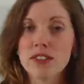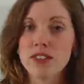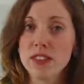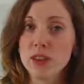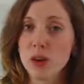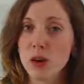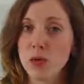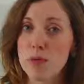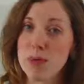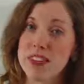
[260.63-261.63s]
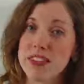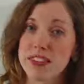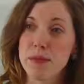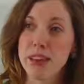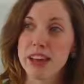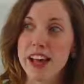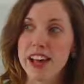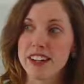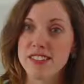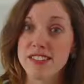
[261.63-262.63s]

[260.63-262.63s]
0 represents something that